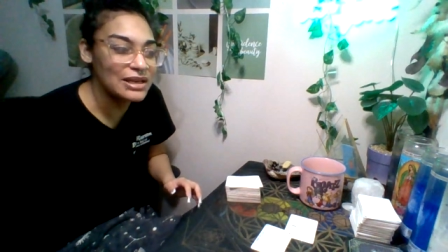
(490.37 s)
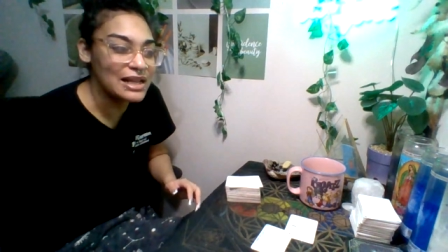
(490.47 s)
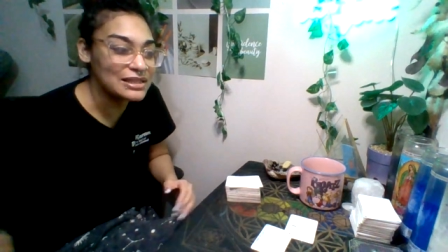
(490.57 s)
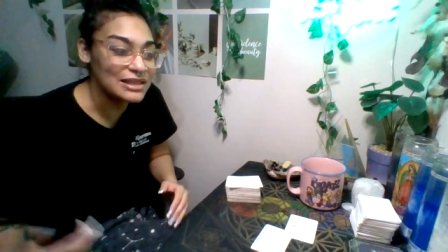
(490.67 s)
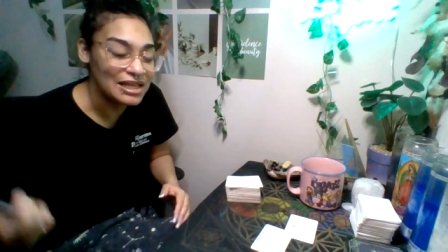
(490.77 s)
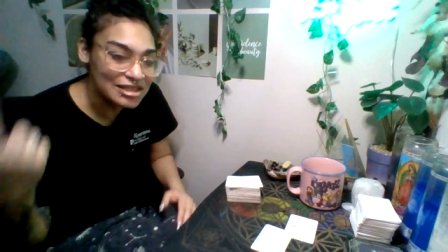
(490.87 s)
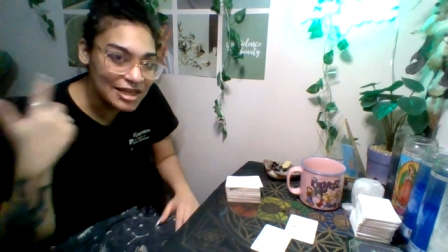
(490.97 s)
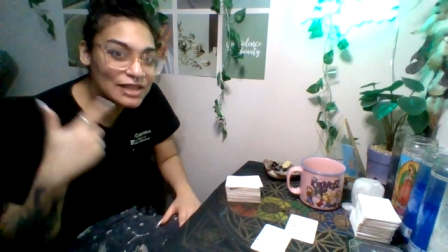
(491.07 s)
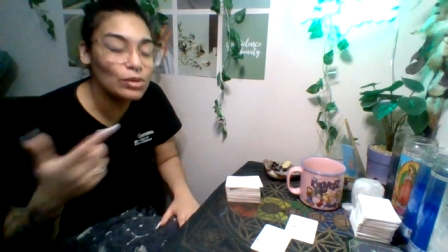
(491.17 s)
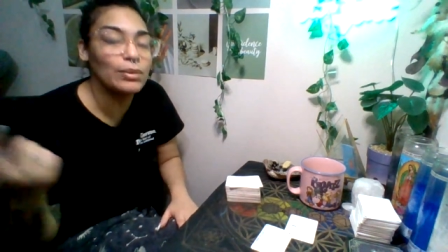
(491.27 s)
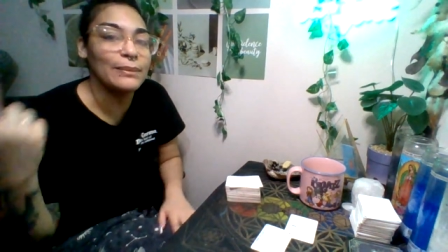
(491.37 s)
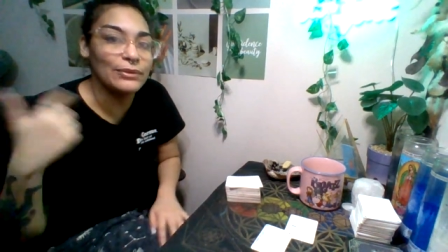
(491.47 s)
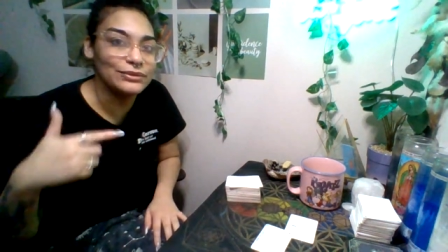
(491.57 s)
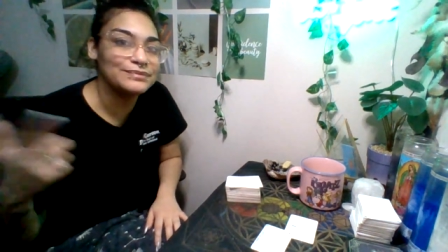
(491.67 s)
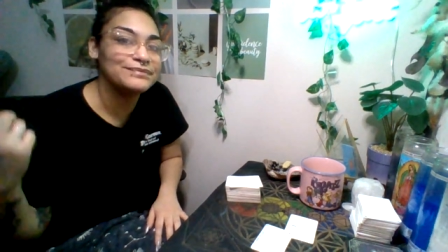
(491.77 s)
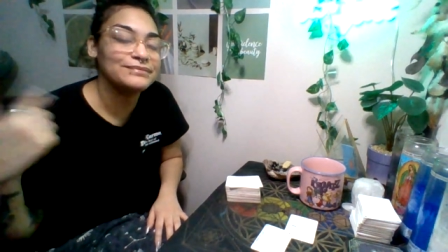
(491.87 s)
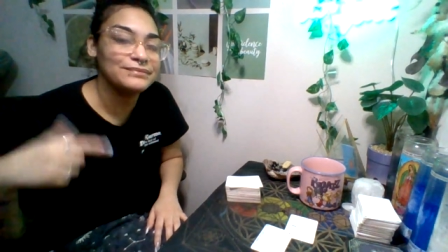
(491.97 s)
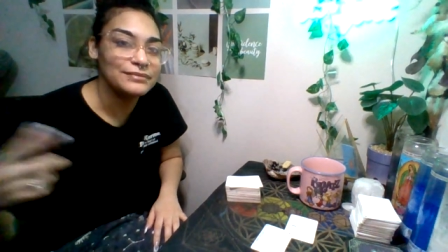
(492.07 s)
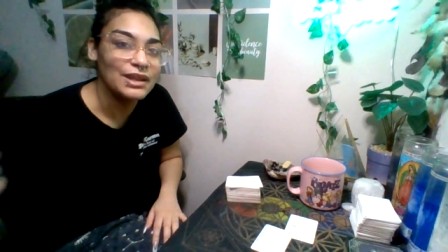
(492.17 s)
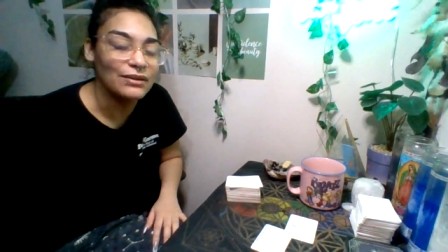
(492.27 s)
that sticks with people,
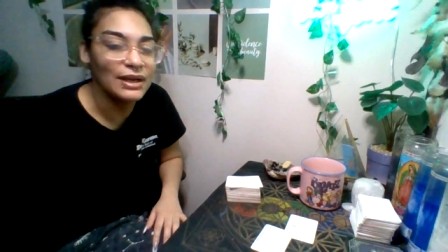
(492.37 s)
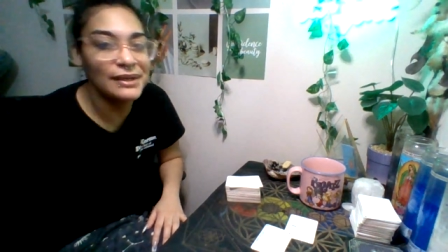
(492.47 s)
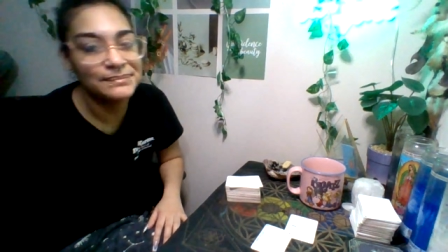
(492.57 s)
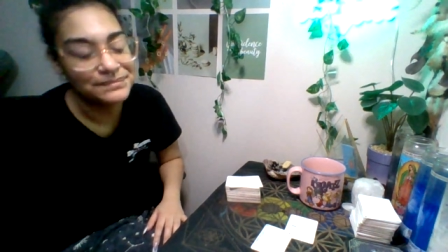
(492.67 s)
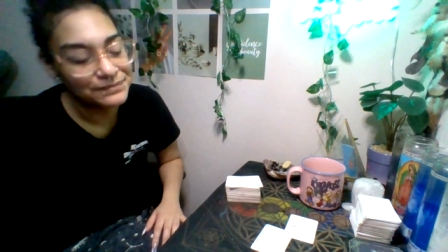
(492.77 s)
right?